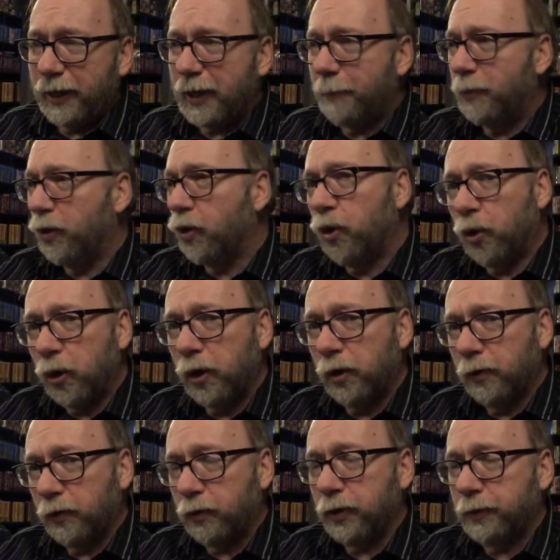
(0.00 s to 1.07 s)
I got more
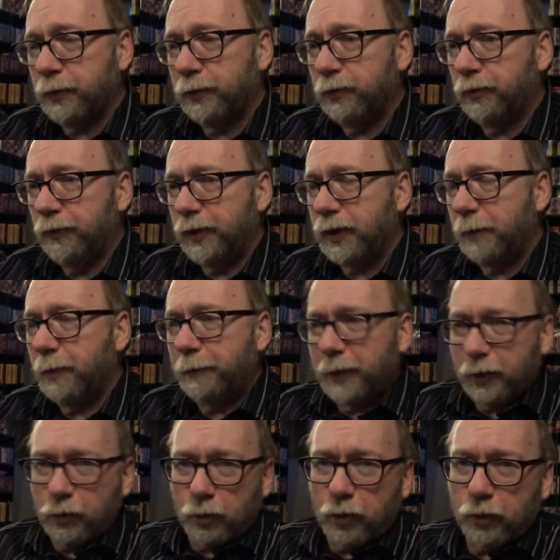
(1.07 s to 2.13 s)
horror Christmas movies. I'm a
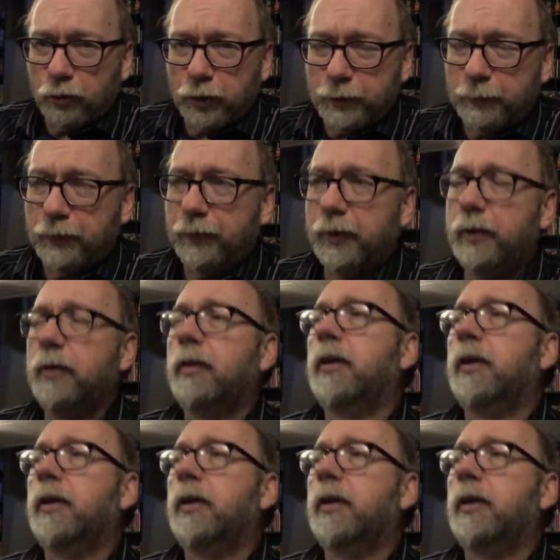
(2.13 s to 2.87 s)
big horror Christmas fan.